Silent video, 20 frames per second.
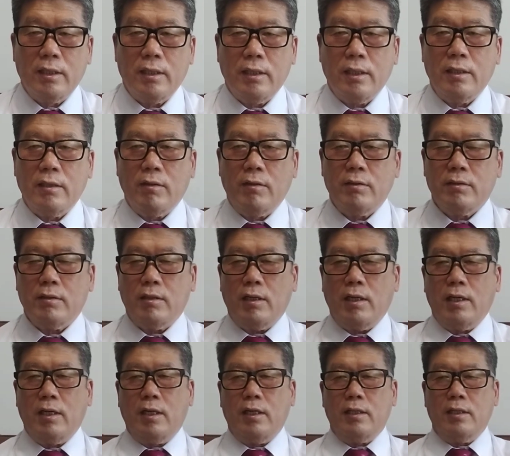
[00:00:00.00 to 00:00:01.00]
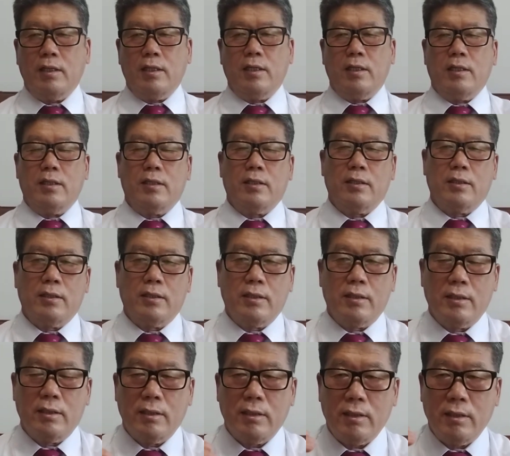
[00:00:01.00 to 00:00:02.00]
and also another
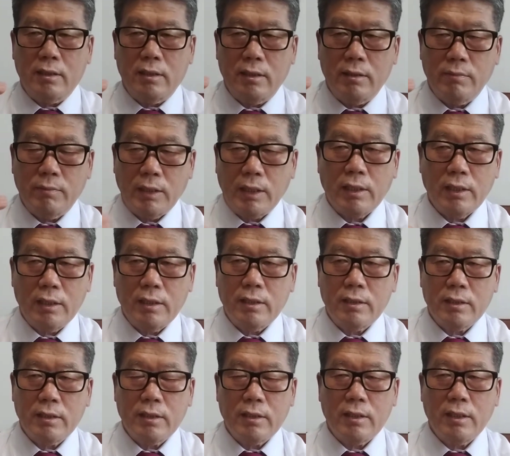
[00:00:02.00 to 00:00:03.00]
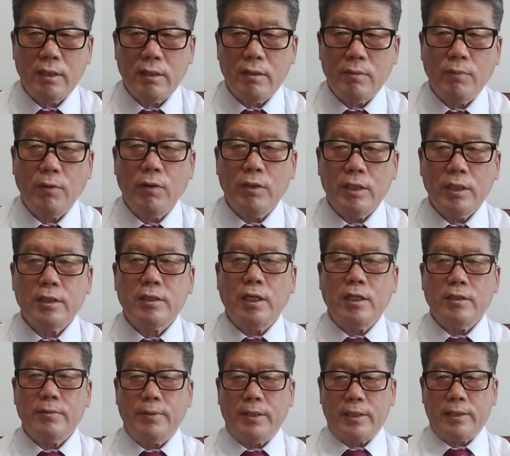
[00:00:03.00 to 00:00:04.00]
market is the foreign
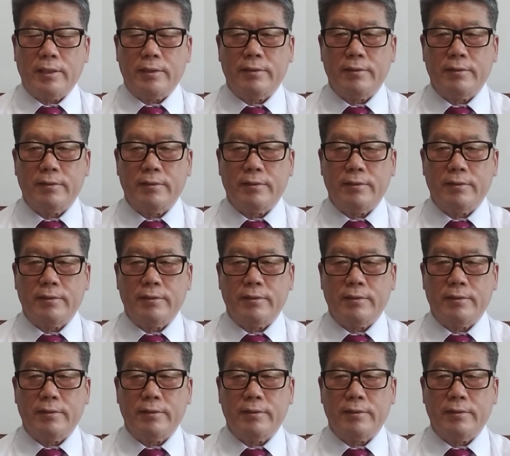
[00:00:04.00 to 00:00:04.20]
exchange market.